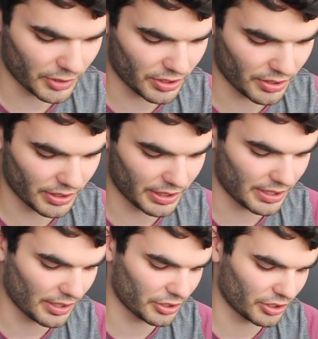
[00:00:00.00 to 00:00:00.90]

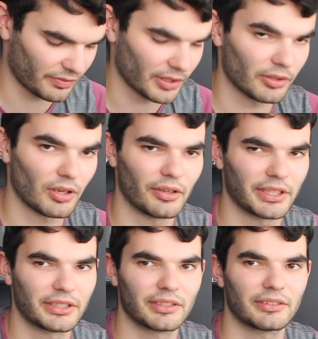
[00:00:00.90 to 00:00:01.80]
Sergey, I just feel
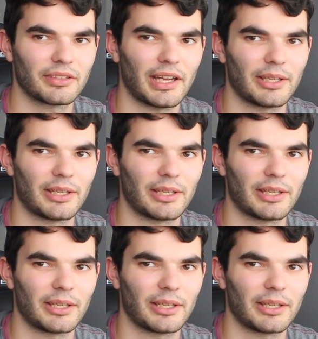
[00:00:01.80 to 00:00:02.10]
like